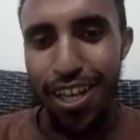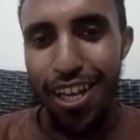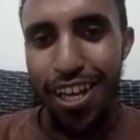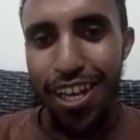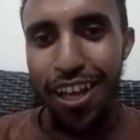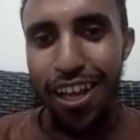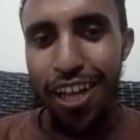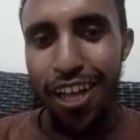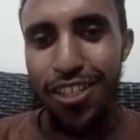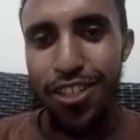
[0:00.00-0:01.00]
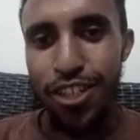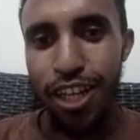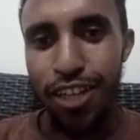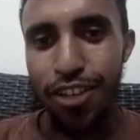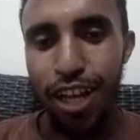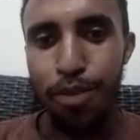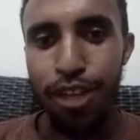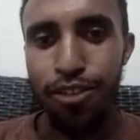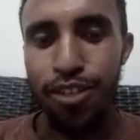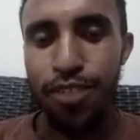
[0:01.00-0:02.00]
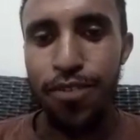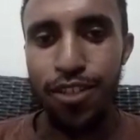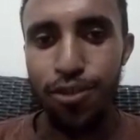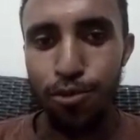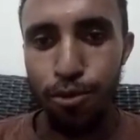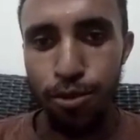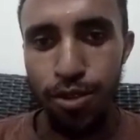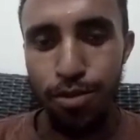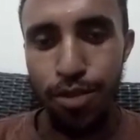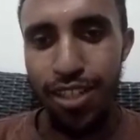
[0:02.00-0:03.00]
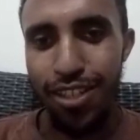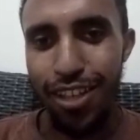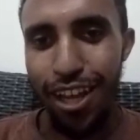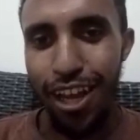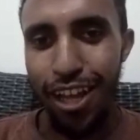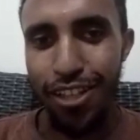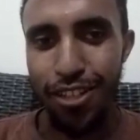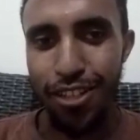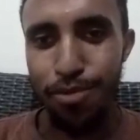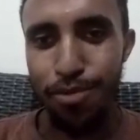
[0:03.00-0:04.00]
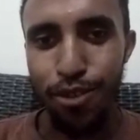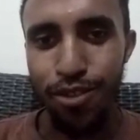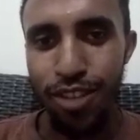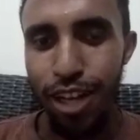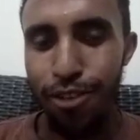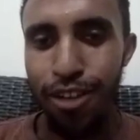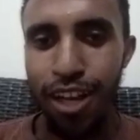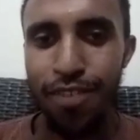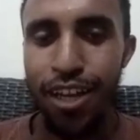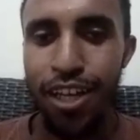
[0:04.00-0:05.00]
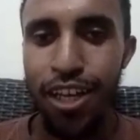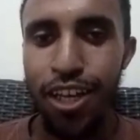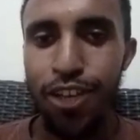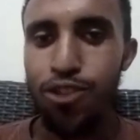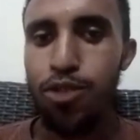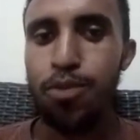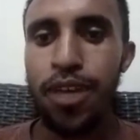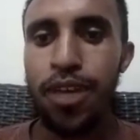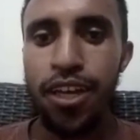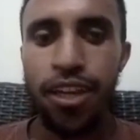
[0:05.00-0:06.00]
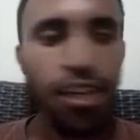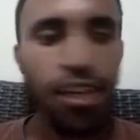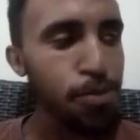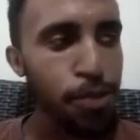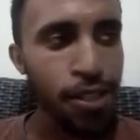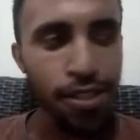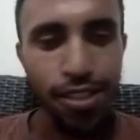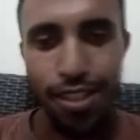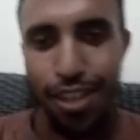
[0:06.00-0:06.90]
Uh, I just tried to apply to different schools, but I didn't because I don't have a, a job uh, experience.